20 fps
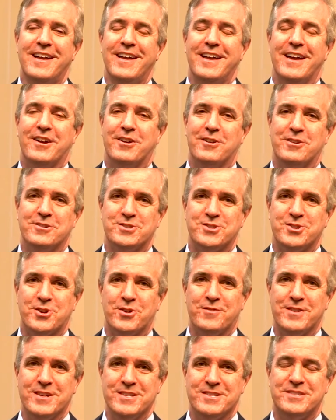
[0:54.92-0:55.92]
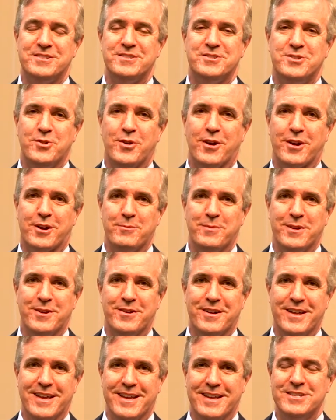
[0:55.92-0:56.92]
in her service to our
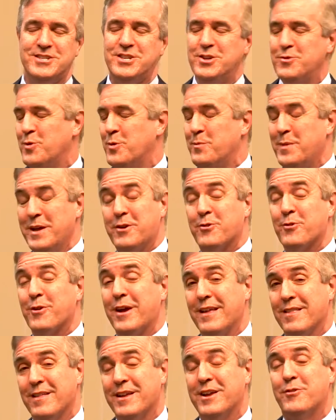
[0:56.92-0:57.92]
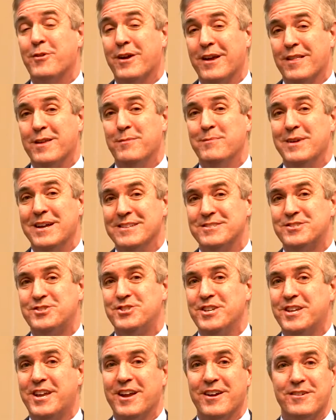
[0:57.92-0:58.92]
community. She will be greatly, greatly missed.
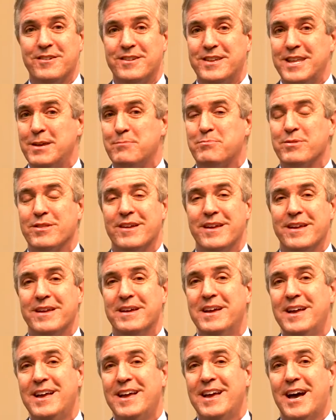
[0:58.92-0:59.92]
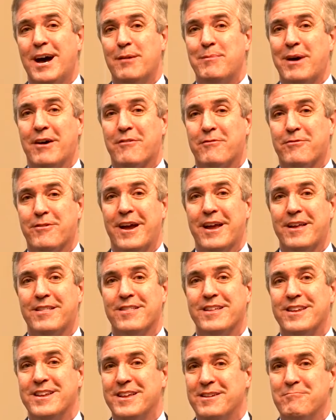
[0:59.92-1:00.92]
She cared deeply about
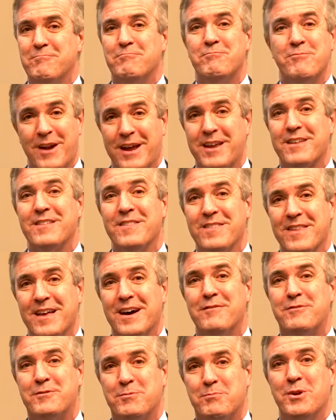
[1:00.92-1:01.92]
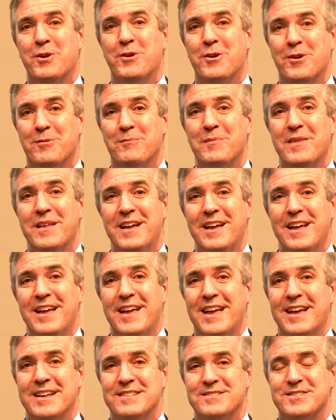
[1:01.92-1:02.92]
Franklin, and Franklin loved Pearl.
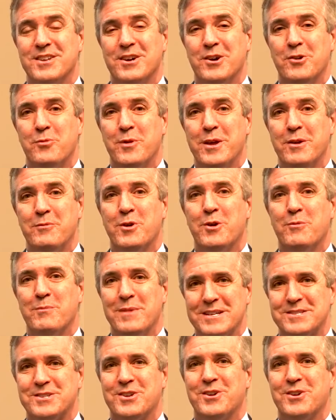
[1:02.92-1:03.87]
And so we will miss